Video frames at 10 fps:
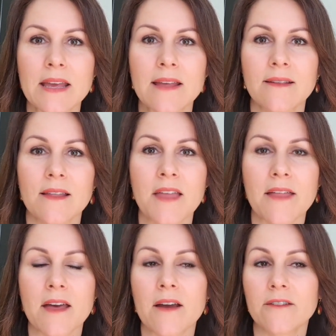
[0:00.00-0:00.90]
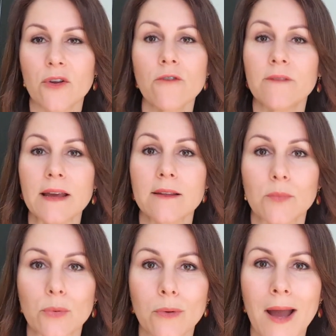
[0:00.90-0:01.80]
is that they are so
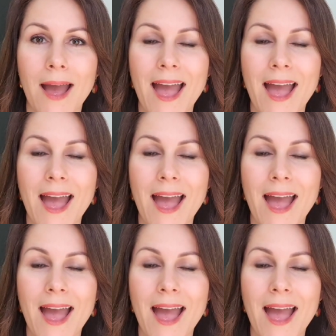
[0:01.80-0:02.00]
flexible.